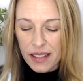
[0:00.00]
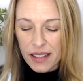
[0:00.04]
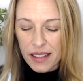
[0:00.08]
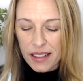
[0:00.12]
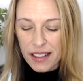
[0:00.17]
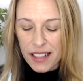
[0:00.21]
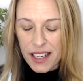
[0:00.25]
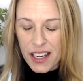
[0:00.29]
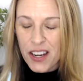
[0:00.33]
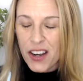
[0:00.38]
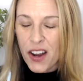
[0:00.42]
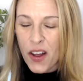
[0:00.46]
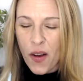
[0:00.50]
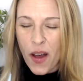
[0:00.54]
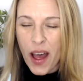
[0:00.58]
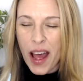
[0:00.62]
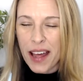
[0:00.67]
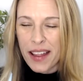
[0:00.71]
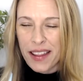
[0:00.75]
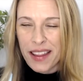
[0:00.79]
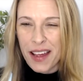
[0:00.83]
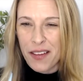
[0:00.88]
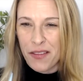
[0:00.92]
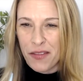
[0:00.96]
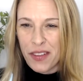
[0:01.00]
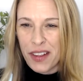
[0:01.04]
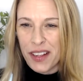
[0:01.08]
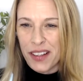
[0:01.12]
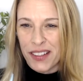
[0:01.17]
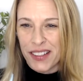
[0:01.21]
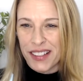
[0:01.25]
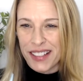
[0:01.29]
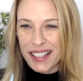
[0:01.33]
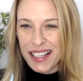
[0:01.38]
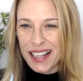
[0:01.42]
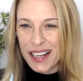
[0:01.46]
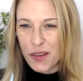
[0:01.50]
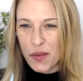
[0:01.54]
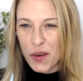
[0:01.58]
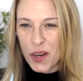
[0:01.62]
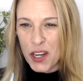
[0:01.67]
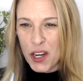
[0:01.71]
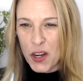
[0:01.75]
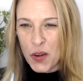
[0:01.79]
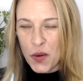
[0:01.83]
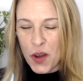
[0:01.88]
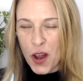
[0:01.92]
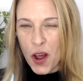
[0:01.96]
you know how that feels like when
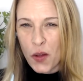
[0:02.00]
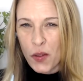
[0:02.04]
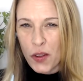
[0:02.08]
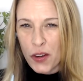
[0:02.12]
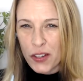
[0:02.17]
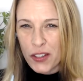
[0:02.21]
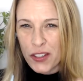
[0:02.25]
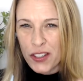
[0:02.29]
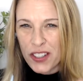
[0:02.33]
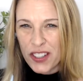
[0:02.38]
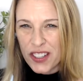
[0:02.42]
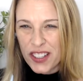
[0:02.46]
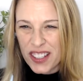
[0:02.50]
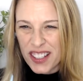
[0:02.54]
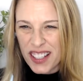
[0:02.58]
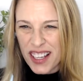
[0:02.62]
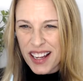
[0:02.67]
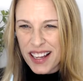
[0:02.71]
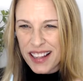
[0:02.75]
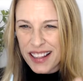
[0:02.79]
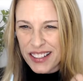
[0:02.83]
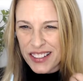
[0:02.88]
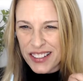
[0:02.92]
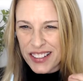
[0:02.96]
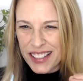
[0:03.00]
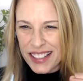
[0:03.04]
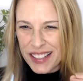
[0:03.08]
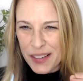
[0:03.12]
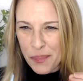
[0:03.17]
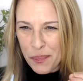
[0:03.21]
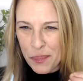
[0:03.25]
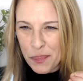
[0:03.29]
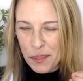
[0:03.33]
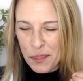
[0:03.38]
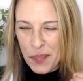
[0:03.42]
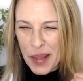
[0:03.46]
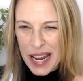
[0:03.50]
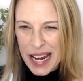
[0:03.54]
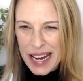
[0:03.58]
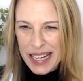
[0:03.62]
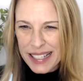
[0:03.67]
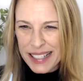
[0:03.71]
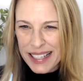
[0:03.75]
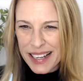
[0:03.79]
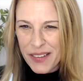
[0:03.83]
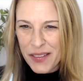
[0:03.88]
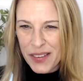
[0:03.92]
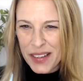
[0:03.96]
you know there's a
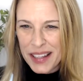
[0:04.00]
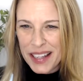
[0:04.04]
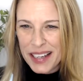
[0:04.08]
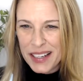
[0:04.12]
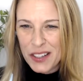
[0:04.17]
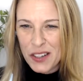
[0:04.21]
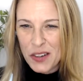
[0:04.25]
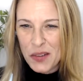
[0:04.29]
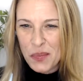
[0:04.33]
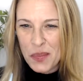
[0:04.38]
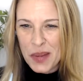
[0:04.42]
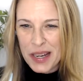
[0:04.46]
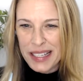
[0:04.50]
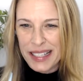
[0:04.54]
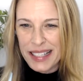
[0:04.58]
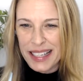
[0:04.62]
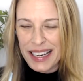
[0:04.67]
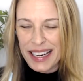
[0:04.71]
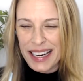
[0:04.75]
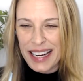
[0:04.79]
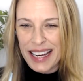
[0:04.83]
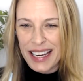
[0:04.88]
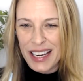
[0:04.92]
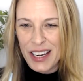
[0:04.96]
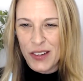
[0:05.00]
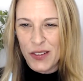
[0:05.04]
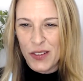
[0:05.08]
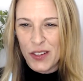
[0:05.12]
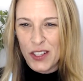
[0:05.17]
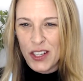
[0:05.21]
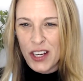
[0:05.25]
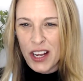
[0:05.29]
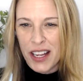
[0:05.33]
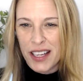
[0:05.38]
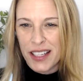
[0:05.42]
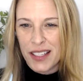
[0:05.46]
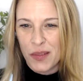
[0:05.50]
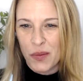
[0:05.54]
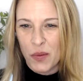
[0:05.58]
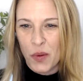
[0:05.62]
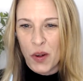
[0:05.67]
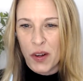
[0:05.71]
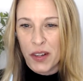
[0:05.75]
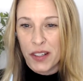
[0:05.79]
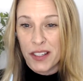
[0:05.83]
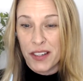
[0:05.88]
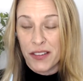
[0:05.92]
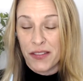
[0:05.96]
piece of it that you're missing and you just
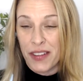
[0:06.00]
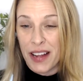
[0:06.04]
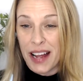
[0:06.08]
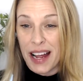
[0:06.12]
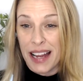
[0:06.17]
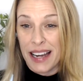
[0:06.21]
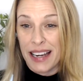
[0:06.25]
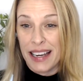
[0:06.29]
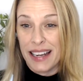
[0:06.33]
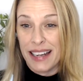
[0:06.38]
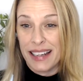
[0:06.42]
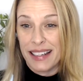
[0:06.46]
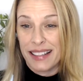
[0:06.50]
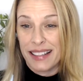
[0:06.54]
want to find it.